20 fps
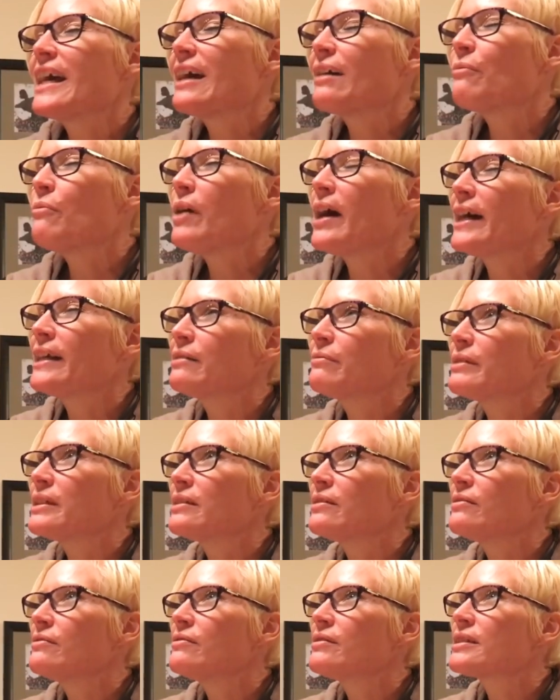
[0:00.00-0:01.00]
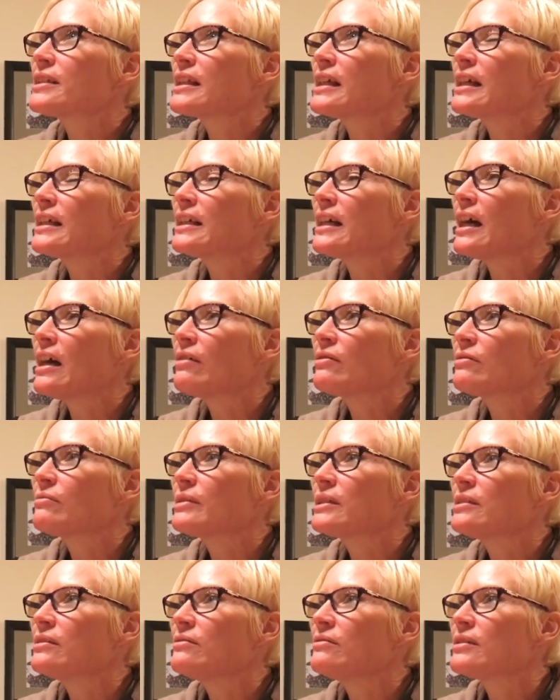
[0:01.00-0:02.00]
that. Why do we lose that? How do
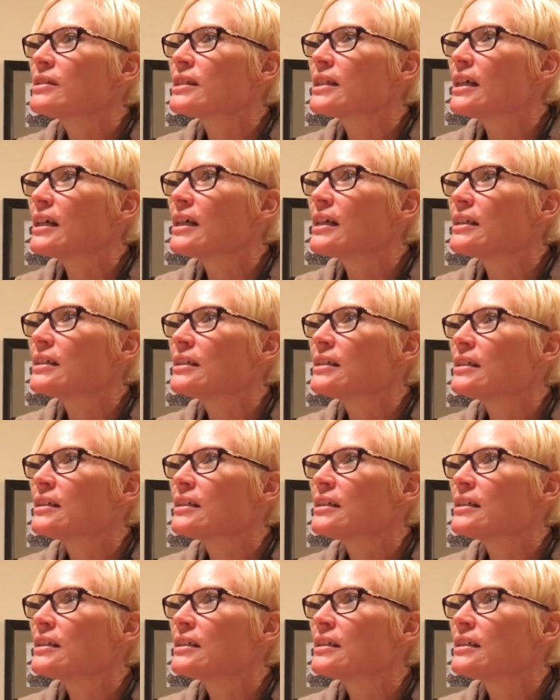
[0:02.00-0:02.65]
we lose that?